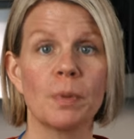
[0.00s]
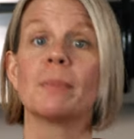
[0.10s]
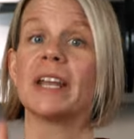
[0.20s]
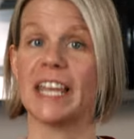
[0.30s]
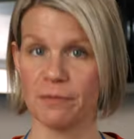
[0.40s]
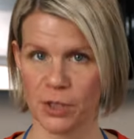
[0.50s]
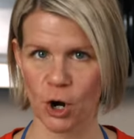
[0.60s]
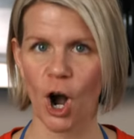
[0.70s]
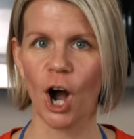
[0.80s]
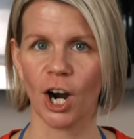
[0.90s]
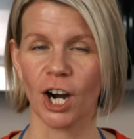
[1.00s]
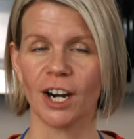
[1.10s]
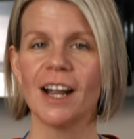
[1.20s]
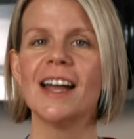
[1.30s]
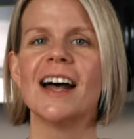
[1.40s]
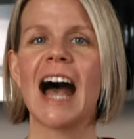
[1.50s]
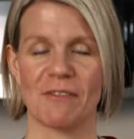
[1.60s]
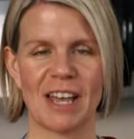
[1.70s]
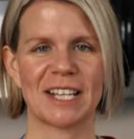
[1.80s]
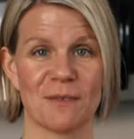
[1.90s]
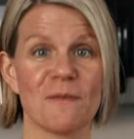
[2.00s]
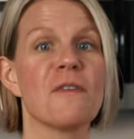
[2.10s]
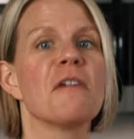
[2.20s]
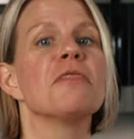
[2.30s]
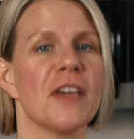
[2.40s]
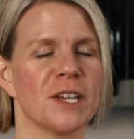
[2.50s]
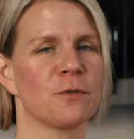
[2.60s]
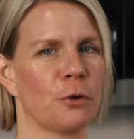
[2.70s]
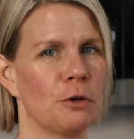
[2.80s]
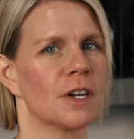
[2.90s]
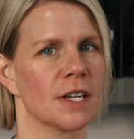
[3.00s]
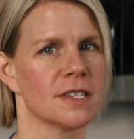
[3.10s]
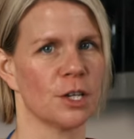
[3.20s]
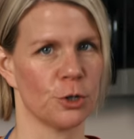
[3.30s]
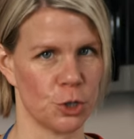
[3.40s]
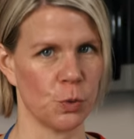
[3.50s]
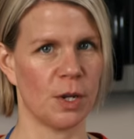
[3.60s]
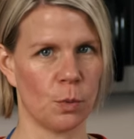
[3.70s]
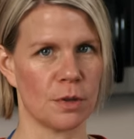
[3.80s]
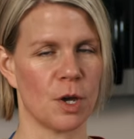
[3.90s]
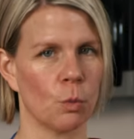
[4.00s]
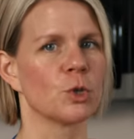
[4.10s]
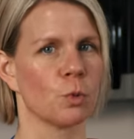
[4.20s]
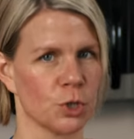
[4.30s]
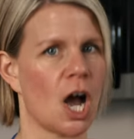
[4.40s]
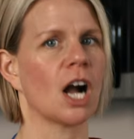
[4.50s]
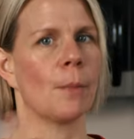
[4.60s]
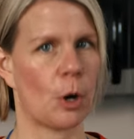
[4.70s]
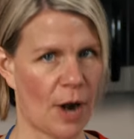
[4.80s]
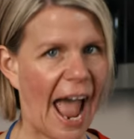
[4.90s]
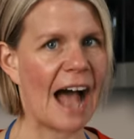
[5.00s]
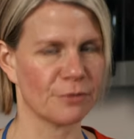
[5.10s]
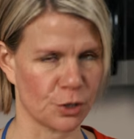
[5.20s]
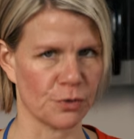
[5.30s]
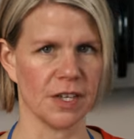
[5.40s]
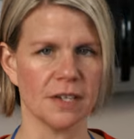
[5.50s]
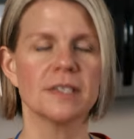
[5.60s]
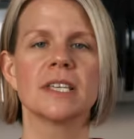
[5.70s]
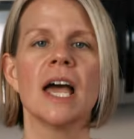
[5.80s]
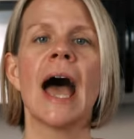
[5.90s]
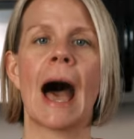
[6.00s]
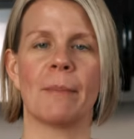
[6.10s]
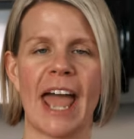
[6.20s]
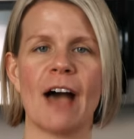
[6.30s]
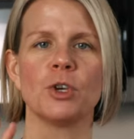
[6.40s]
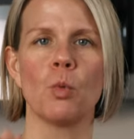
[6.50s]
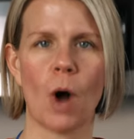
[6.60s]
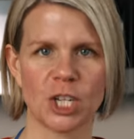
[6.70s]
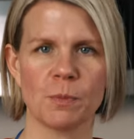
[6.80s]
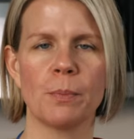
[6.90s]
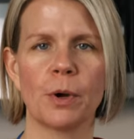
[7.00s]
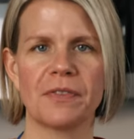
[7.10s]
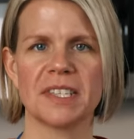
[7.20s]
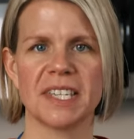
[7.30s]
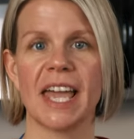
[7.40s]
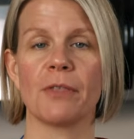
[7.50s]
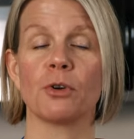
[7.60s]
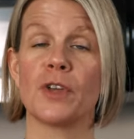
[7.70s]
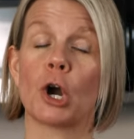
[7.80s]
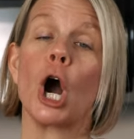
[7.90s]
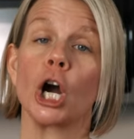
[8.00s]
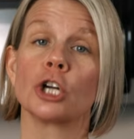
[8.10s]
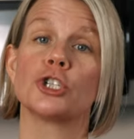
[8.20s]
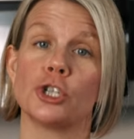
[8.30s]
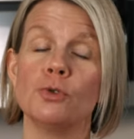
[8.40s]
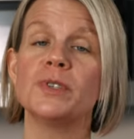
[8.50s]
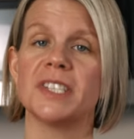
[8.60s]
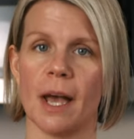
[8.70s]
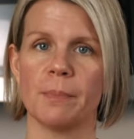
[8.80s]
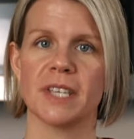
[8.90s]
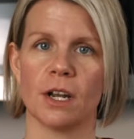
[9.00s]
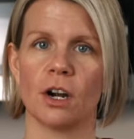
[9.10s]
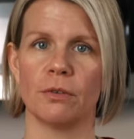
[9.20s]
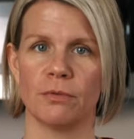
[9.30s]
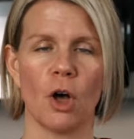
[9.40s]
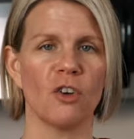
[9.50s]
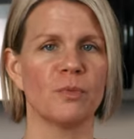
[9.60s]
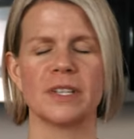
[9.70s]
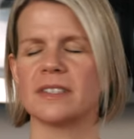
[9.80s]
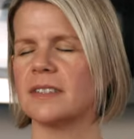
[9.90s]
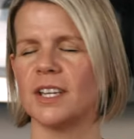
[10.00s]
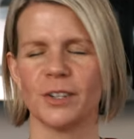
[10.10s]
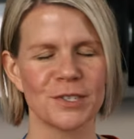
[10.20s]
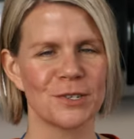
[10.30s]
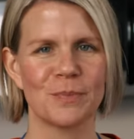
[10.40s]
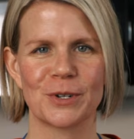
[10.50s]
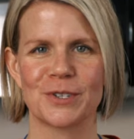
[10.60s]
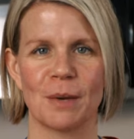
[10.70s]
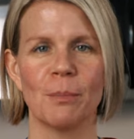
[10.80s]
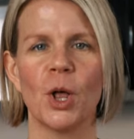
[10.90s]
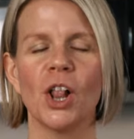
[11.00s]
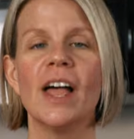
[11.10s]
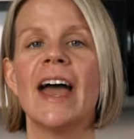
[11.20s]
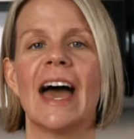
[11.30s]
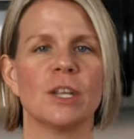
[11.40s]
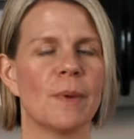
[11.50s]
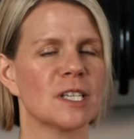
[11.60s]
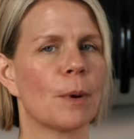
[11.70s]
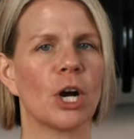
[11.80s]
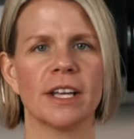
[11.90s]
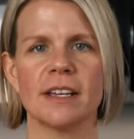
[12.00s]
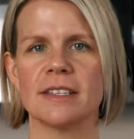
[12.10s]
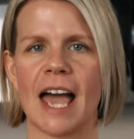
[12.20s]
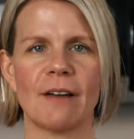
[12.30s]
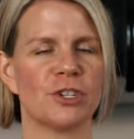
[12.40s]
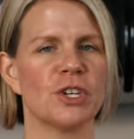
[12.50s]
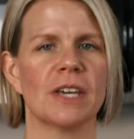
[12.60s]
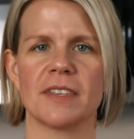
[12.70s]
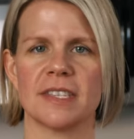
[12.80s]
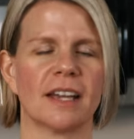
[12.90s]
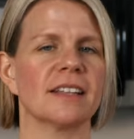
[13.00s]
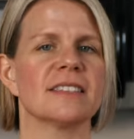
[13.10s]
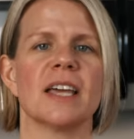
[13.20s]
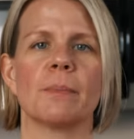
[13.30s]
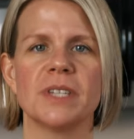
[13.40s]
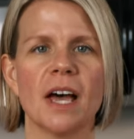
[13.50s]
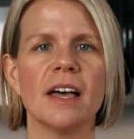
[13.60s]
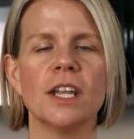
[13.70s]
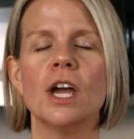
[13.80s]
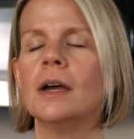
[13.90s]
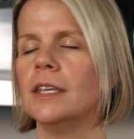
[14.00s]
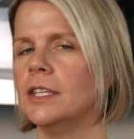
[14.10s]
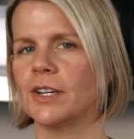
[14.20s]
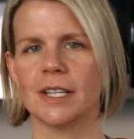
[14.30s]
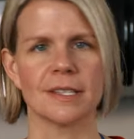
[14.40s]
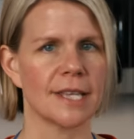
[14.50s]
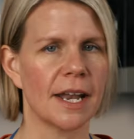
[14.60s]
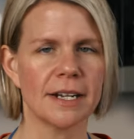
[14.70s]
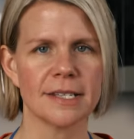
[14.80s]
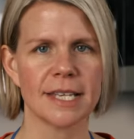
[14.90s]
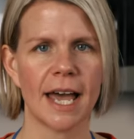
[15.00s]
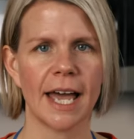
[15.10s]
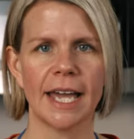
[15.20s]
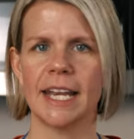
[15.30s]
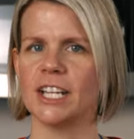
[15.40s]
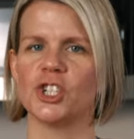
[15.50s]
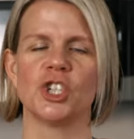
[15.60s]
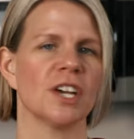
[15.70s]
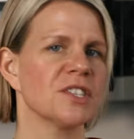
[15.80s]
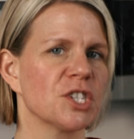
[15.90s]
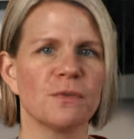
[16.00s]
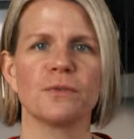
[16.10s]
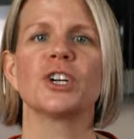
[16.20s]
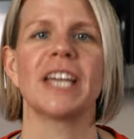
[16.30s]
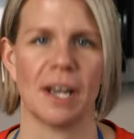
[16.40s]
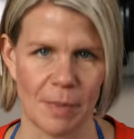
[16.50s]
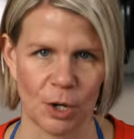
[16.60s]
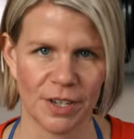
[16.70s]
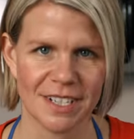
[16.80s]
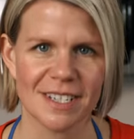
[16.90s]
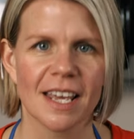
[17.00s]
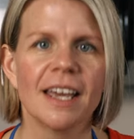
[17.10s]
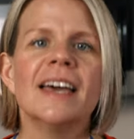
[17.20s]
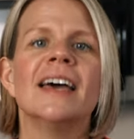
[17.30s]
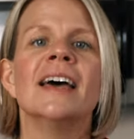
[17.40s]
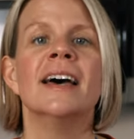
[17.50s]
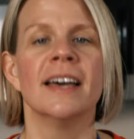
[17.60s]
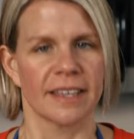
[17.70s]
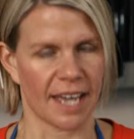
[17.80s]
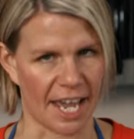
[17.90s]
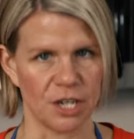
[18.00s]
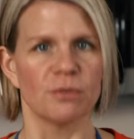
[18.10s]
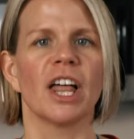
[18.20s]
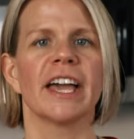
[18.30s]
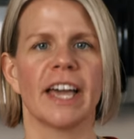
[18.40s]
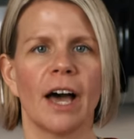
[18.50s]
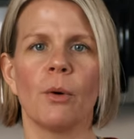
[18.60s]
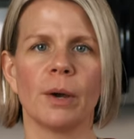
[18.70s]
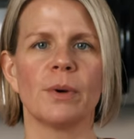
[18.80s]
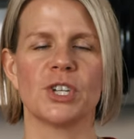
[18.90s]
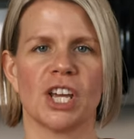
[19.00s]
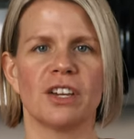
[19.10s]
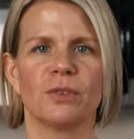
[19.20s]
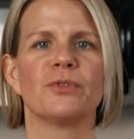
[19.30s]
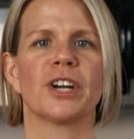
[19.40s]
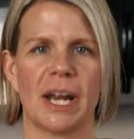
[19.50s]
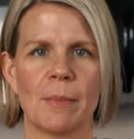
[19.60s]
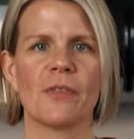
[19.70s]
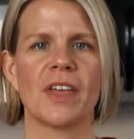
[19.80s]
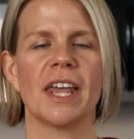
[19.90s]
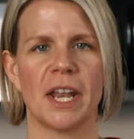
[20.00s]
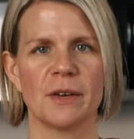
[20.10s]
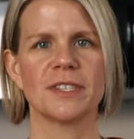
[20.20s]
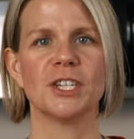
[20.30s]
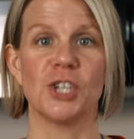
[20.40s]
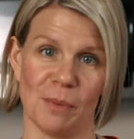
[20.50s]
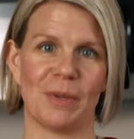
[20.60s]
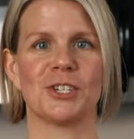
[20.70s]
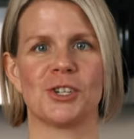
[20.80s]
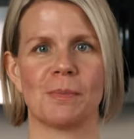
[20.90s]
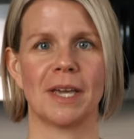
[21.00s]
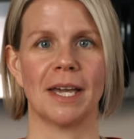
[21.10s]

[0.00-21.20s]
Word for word: be, but if there are, I've got some fun things for you to consider doing with it, which we'll talk about after this. I'm gonna have you watch me put this together. There are two steps that are involved, but still super simple. And the best part is, after you get the second step done, you can set it aside and just forget about it. Kind of like how I wish I could forget about that NFC championship